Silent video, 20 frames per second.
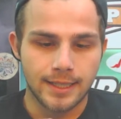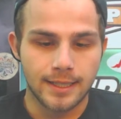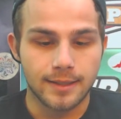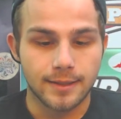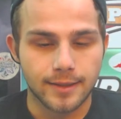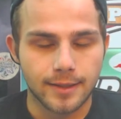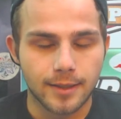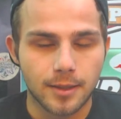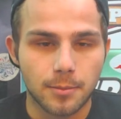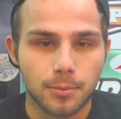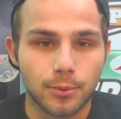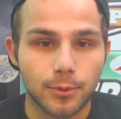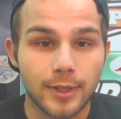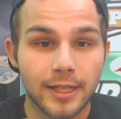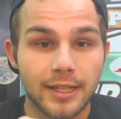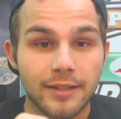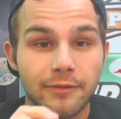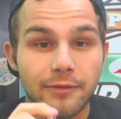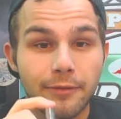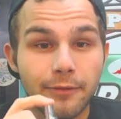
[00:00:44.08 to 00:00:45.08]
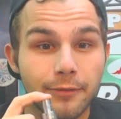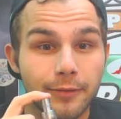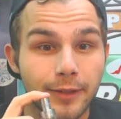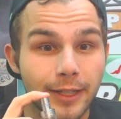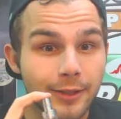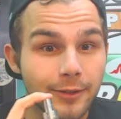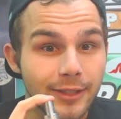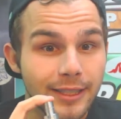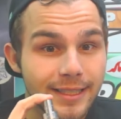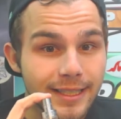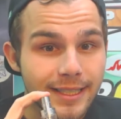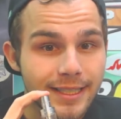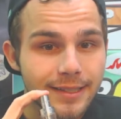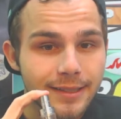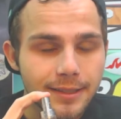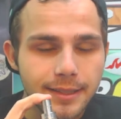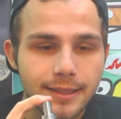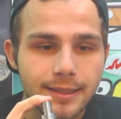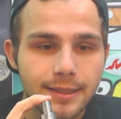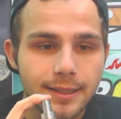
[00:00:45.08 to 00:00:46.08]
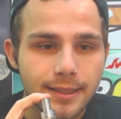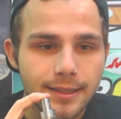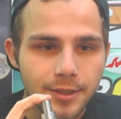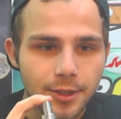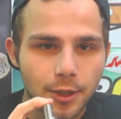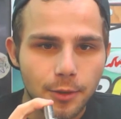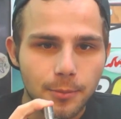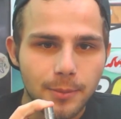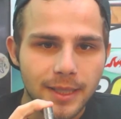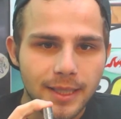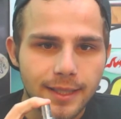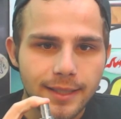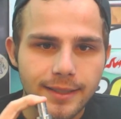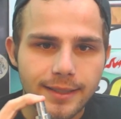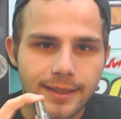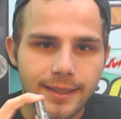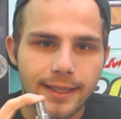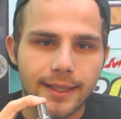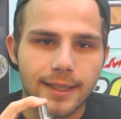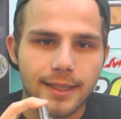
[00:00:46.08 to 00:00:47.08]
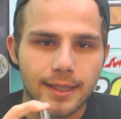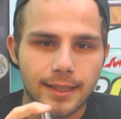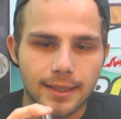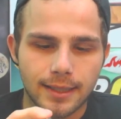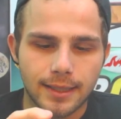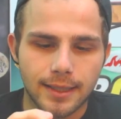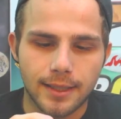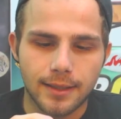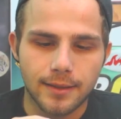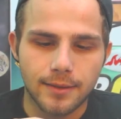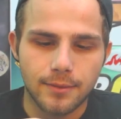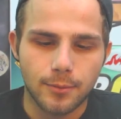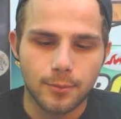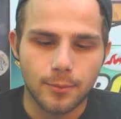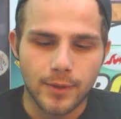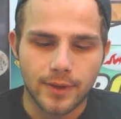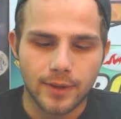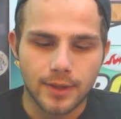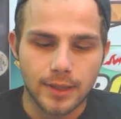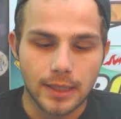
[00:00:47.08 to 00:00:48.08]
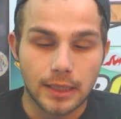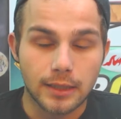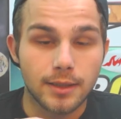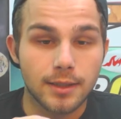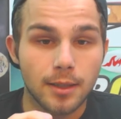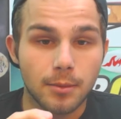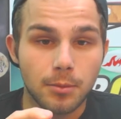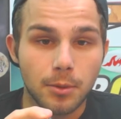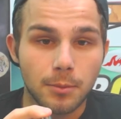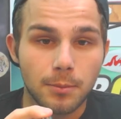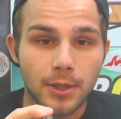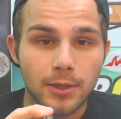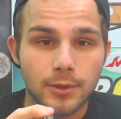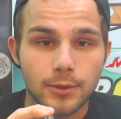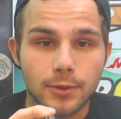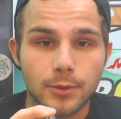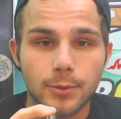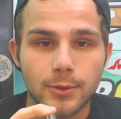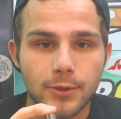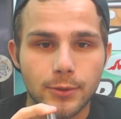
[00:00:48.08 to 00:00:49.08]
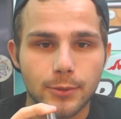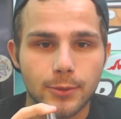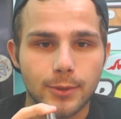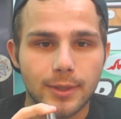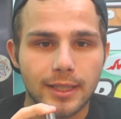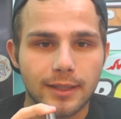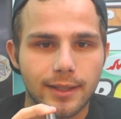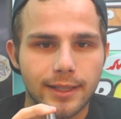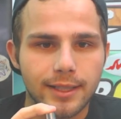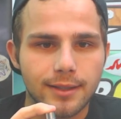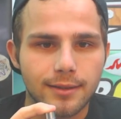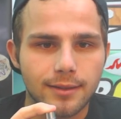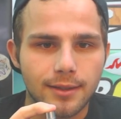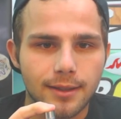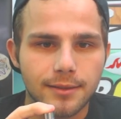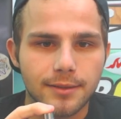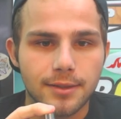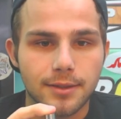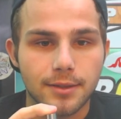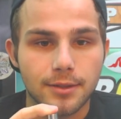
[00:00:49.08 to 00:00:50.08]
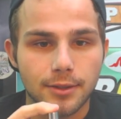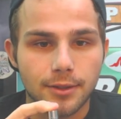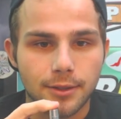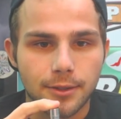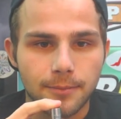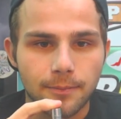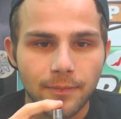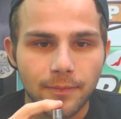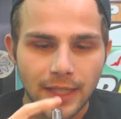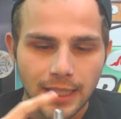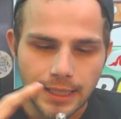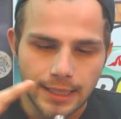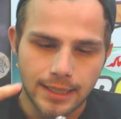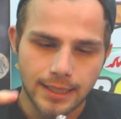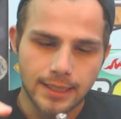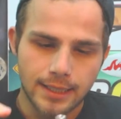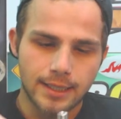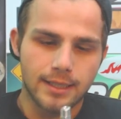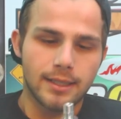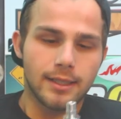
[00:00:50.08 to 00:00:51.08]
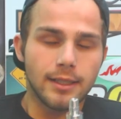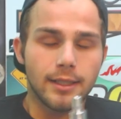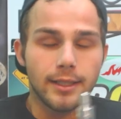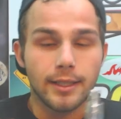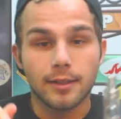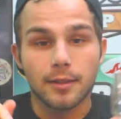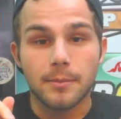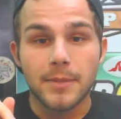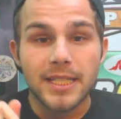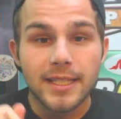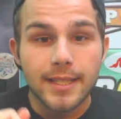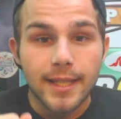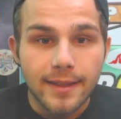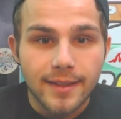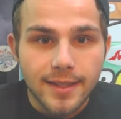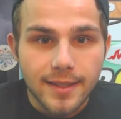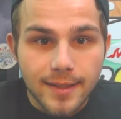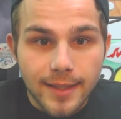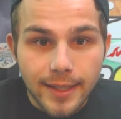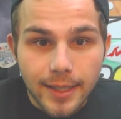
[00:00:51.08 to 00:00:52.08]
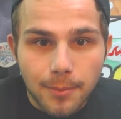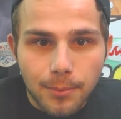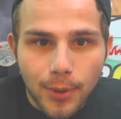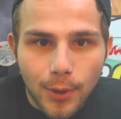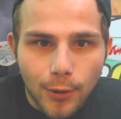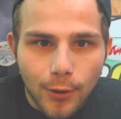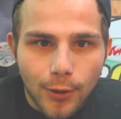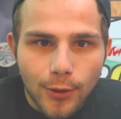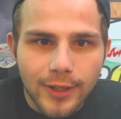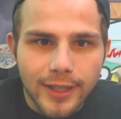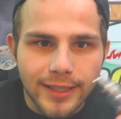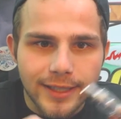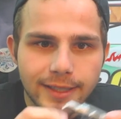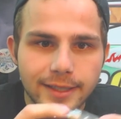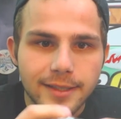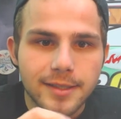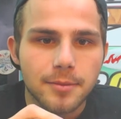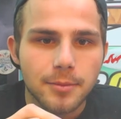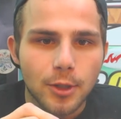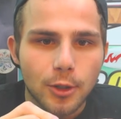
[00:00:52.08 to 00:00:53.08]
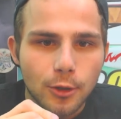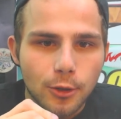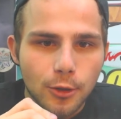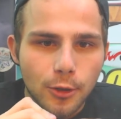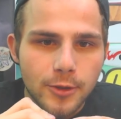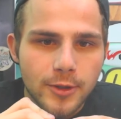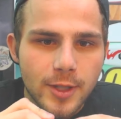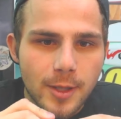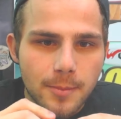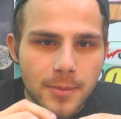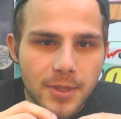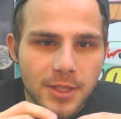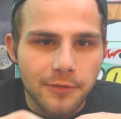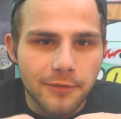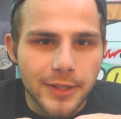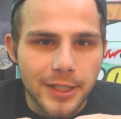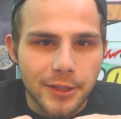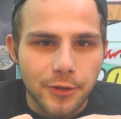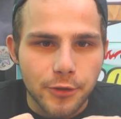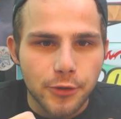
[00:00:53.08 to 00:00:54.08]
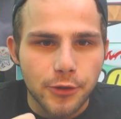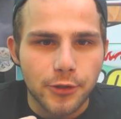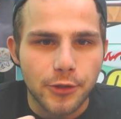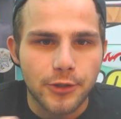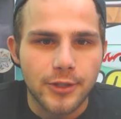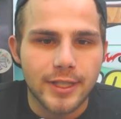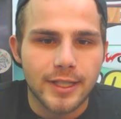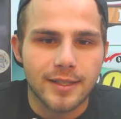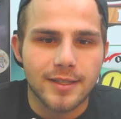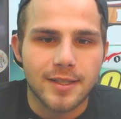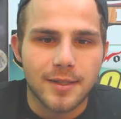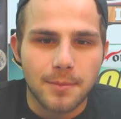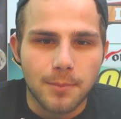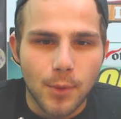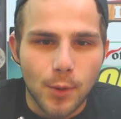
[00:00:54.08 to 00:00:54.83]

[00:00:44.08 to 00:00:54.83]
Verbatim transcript: It's got a pretty fairly decently sized RBA deck uh, with a double post, which is what I like a lot. So yeah, let me take this thing apart and get some close-ups of it and show you guys some